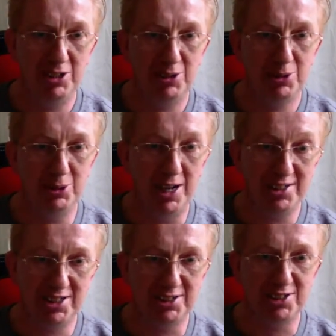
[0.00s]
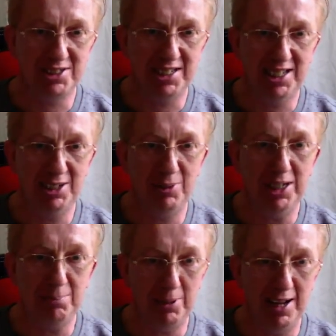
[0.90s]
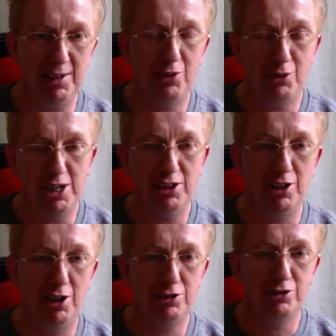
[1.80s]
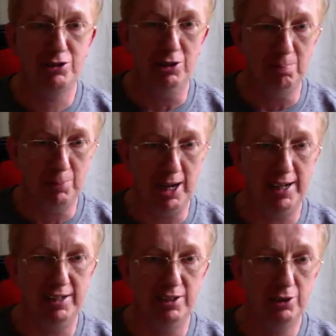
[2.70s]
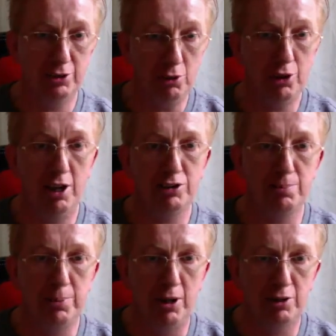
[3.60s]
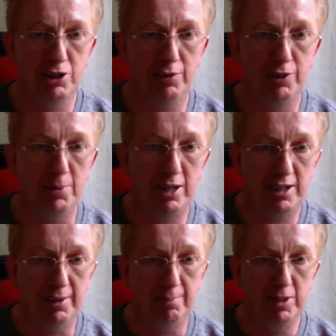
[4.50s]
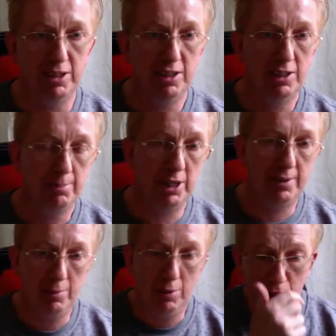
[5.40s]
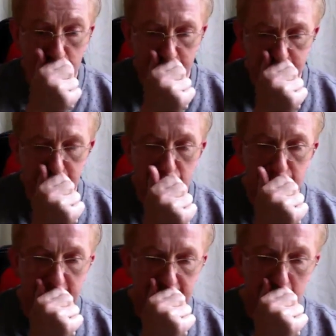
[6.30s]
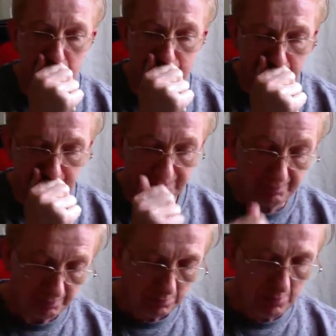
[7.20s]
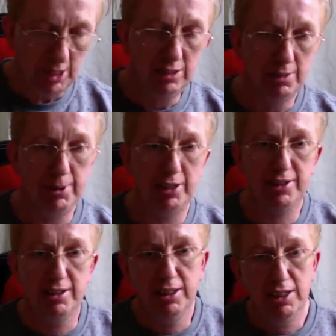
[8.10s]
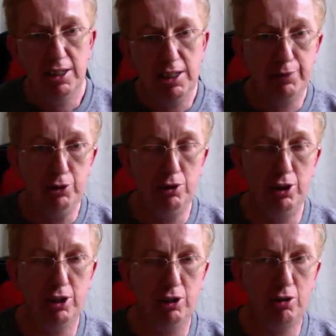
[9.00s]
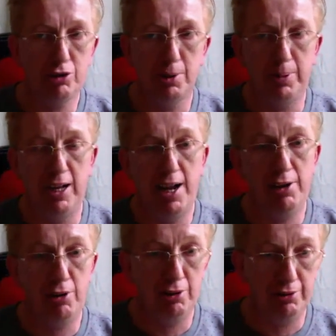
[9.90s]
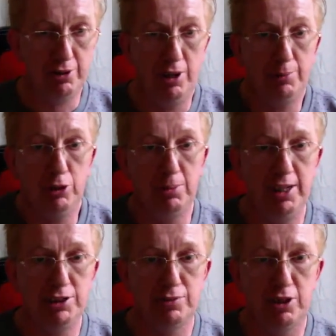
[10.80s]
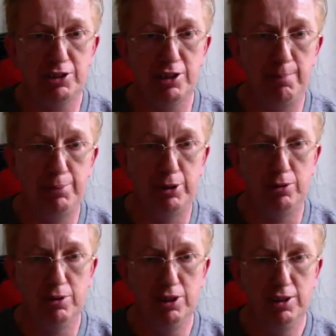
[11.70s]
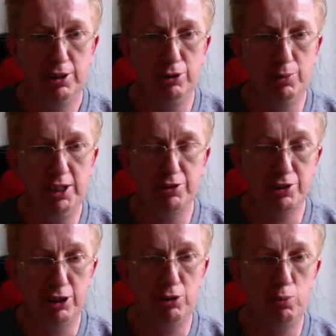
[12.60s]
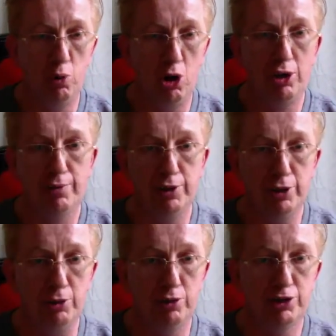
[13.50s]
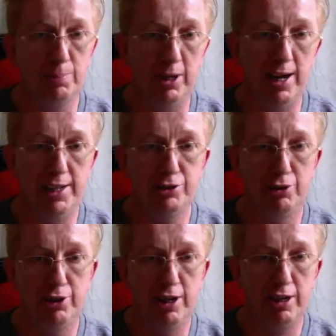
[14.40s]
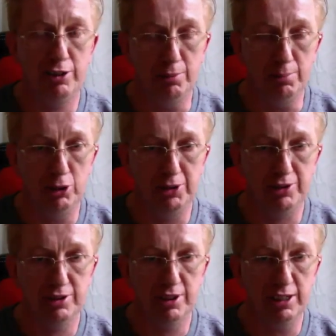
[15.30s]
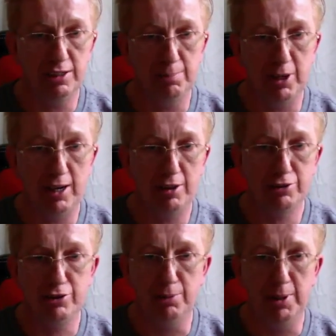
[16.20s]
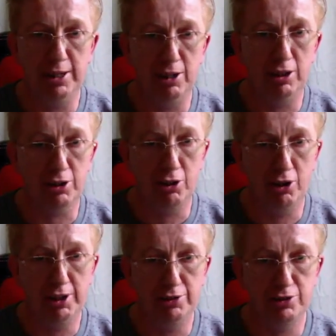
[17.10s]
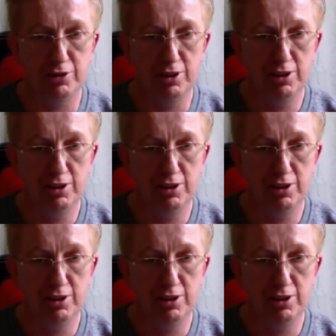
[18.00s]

So as you can see, we paid $3,000 to bring 2,000 paws off the market. But, excuse me, but if you look at our supply on CryptoBridge, for example, you know, we are still one of the lowest supplies on there at the moment in comparison to many other coins.